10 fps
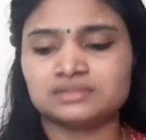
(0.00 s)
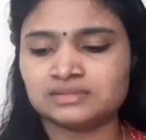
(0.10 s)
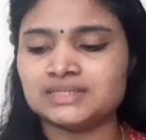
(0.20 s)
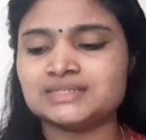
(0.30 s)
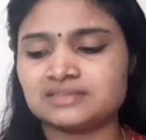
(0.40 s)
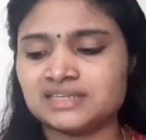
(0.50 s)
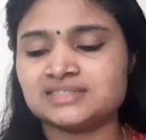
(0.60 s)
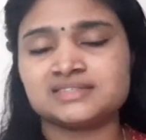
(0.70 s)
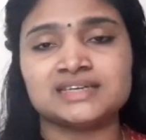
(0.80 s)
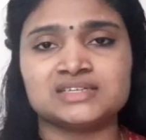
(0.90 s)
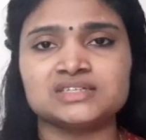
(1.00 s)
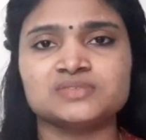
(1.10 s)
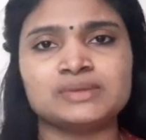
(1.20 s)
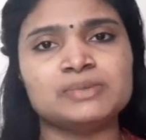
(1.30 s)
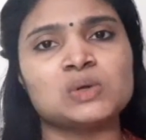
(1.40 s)
These three
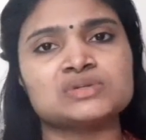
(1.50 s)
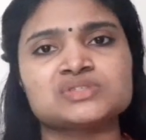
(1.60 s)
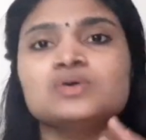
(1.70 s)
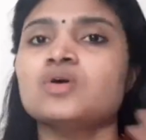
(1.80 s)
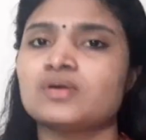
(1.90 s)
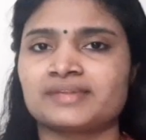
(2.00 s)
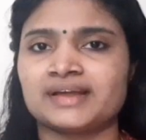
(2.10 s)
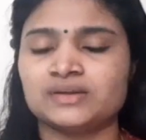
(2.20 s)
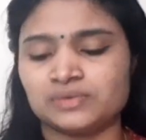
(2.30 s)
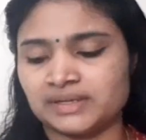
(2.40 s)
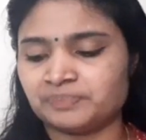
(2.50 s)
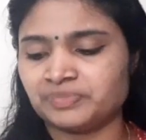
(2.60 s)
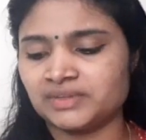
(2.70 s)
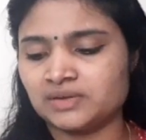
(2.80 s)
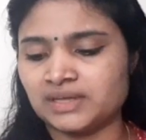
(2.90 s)
stages will be also online only.
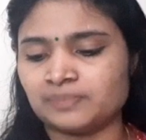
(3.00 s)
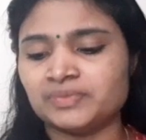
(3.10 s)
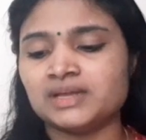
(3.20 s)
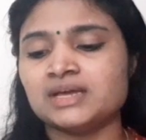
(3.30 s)
Okay.